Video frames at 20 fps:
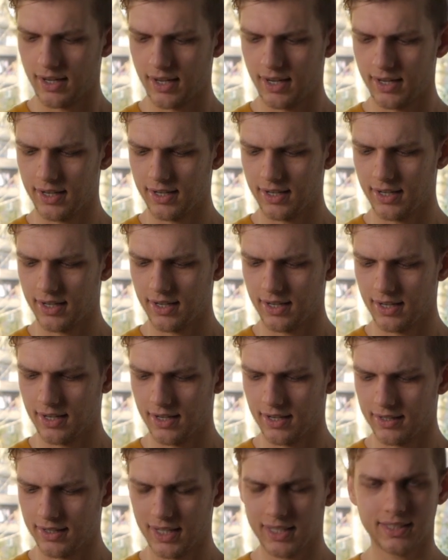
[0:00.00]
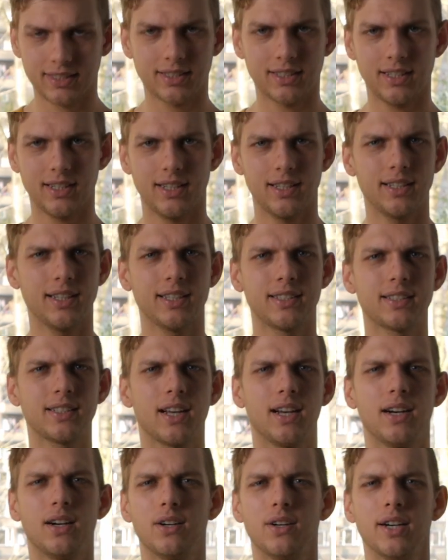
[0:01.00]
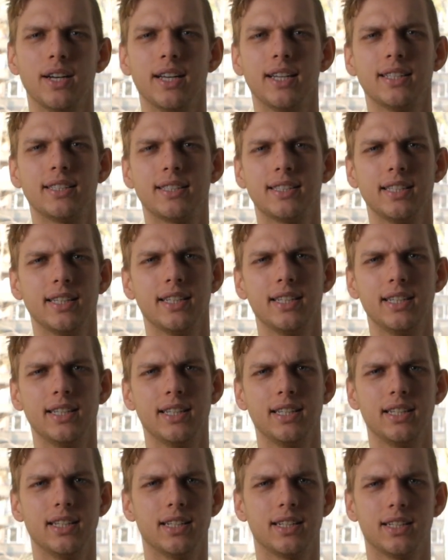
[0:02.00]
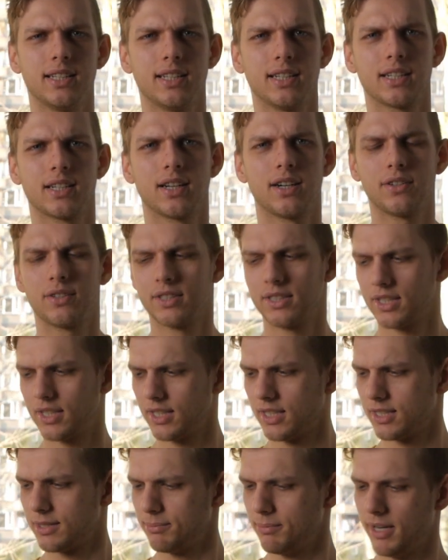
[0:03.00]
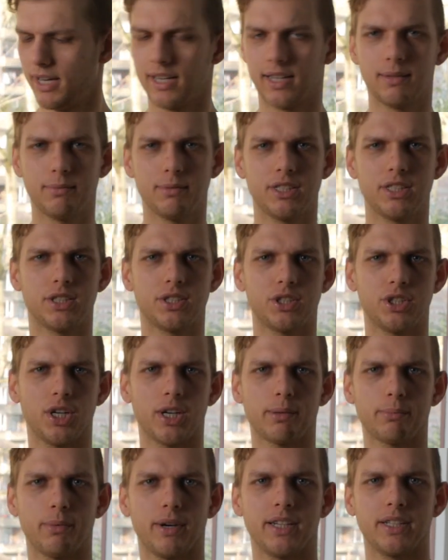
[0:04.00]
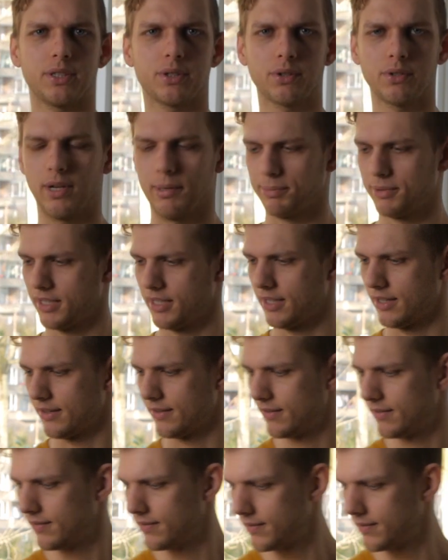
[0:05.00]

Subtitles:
And that's how AC current is made. Let me just check my script again.